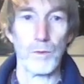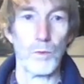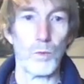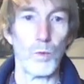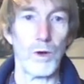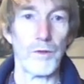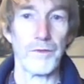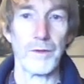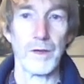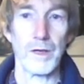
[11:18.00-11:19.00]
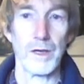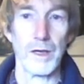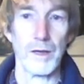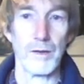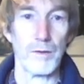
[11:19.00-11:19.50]
what
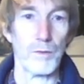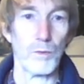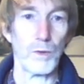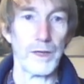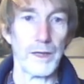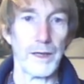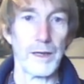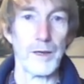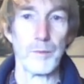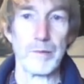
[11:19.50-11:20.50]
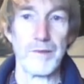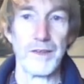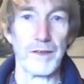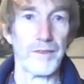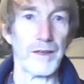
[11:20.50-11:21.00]
we're
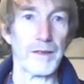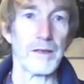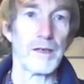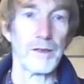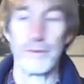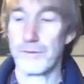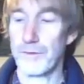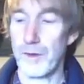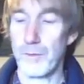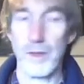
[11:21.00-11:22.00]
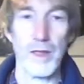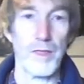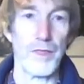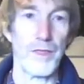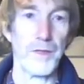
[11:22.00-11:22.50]
predicting from
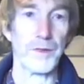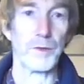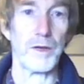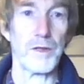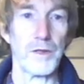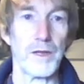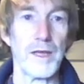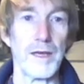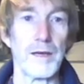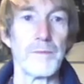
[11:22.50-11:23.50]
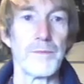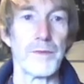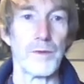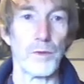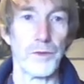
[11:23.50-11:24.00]
this equation here,
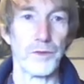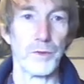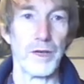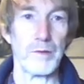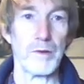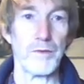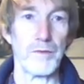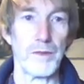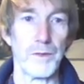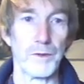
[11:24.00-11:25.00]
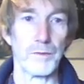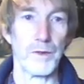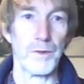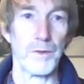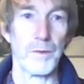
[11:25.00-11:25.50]
or the square root of this
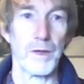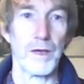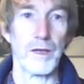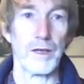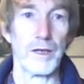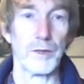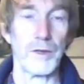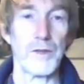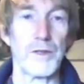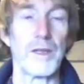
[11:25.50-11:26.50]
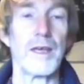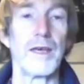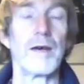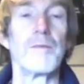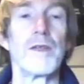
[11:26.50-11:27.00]
equation here,
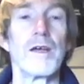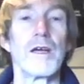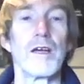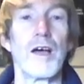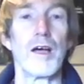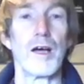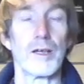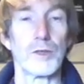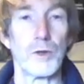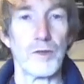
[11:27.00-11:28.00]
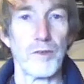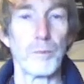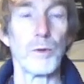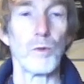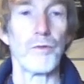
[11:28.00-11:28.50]
according to
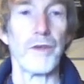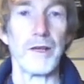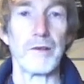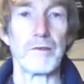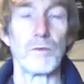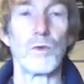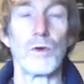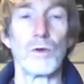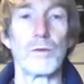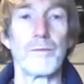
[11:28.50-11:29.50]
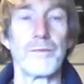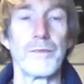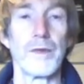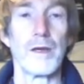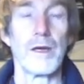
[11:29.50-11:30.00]
Poole, Taylor and Wall.
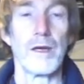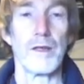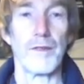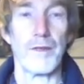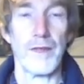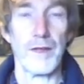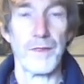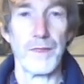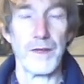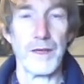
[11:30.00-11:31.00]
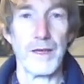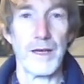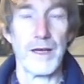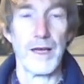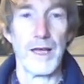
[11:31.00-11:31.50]
So that's the
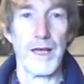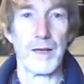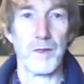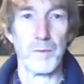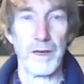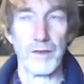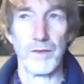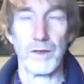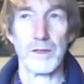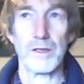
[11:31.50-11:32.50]
expected